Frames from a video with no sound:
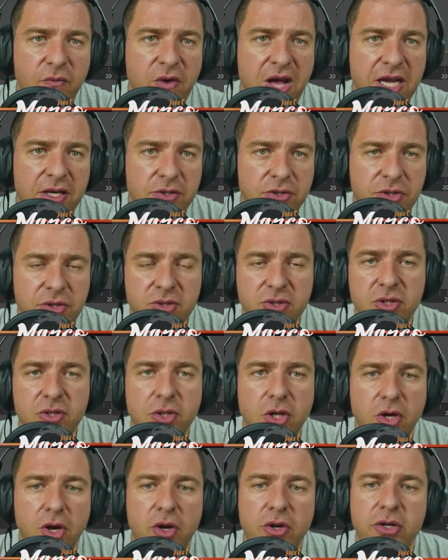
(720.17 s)
functions:
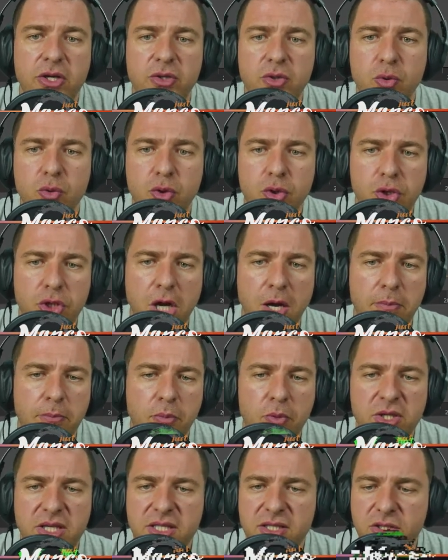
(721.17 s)
not only to
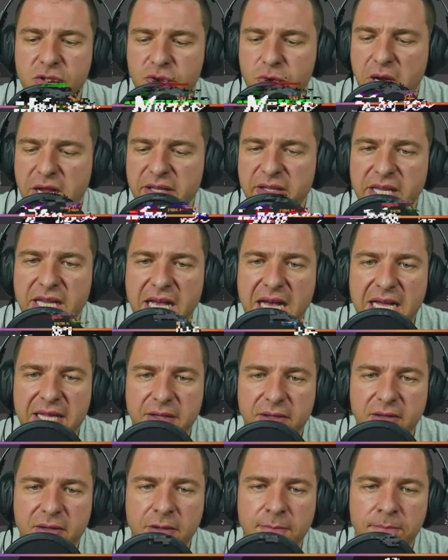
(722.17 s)
chop with a straight
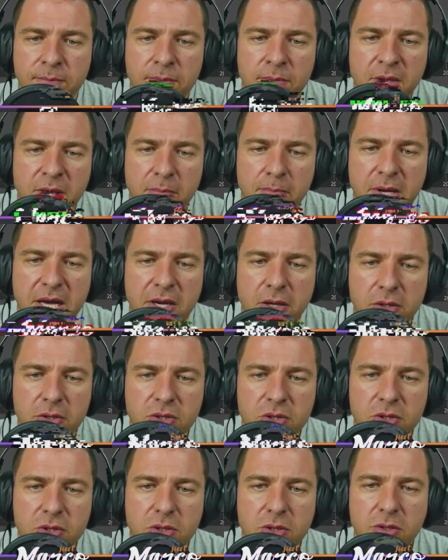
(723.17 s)
cut, but
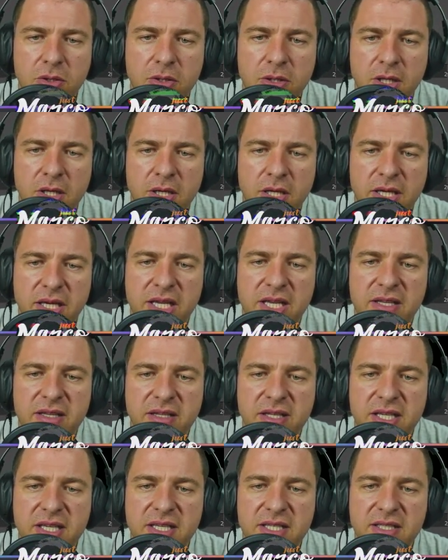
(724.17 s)
also it
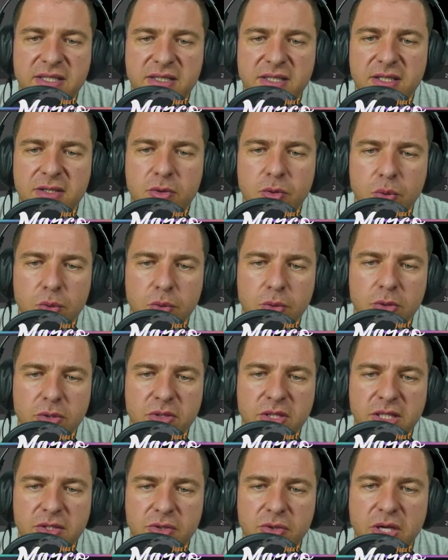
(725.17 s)
is the
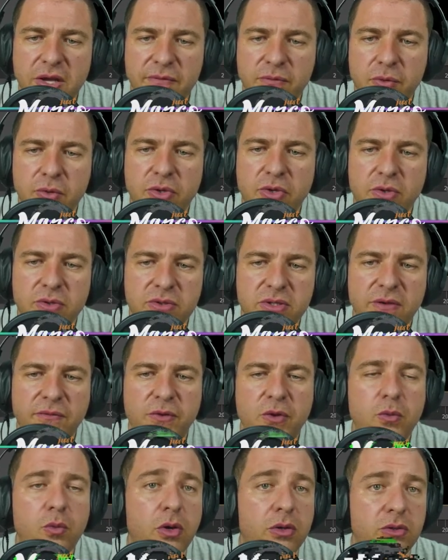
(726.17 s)
tool that you have to use
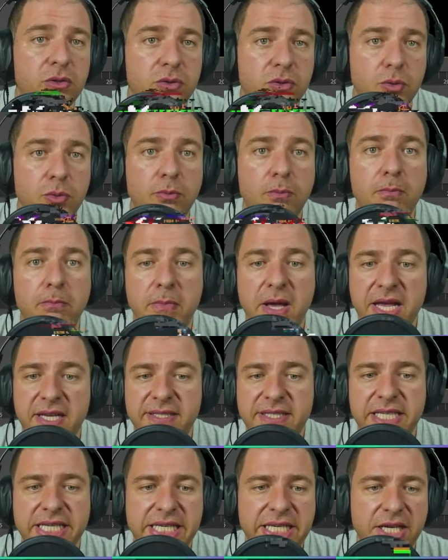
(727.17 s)
if you want to
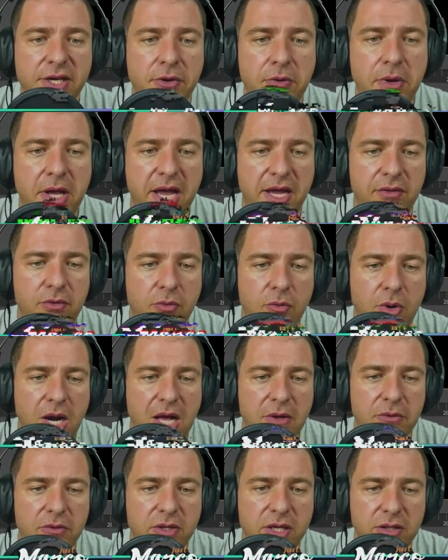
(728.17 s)
basically create
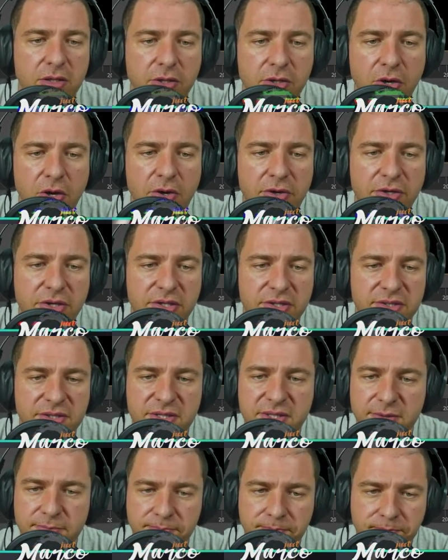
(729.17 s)
rounded
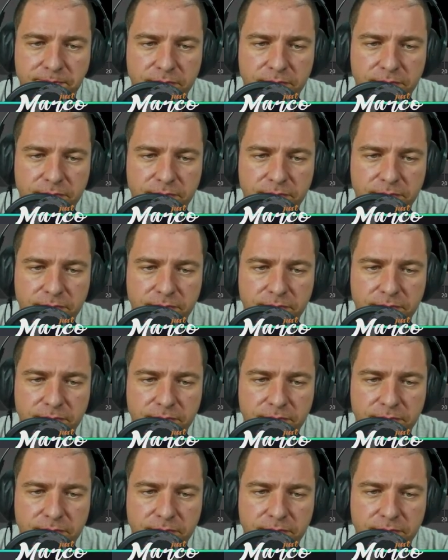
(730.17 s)
corners.